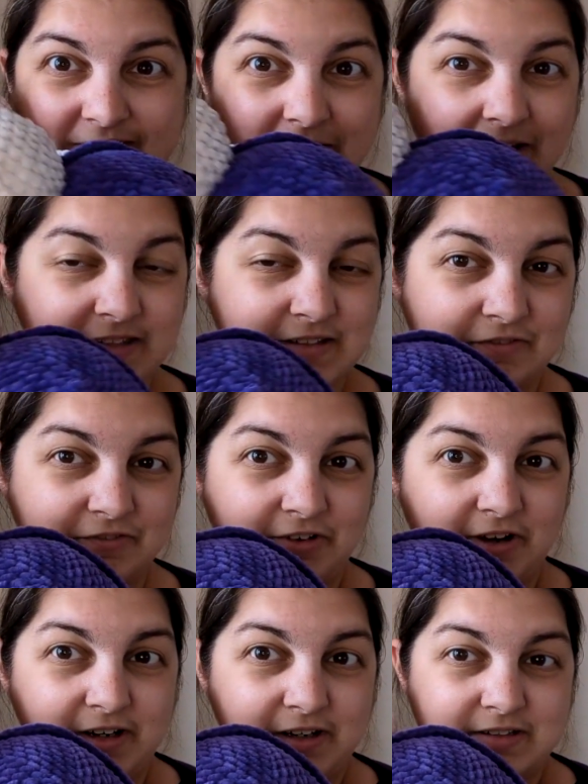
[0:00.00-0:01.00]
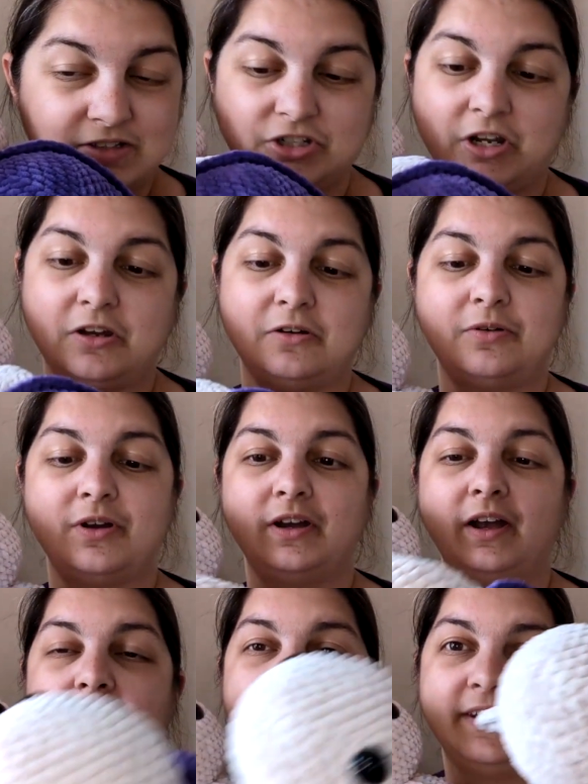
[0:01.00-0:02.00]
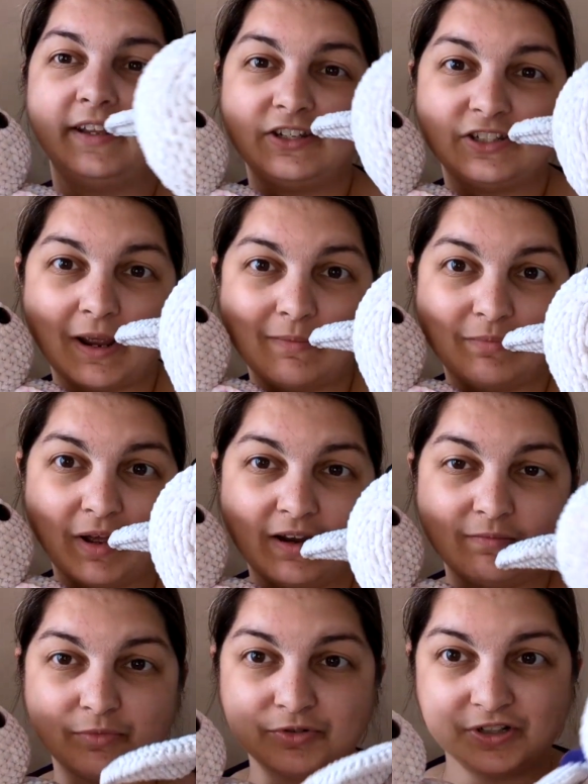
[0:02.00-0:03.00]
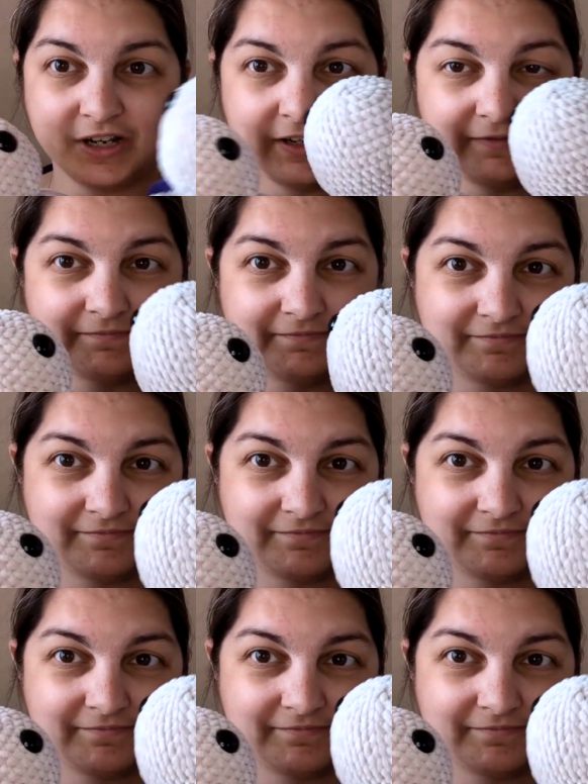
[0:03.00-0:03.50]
So he has a violet shell and then a champagne body.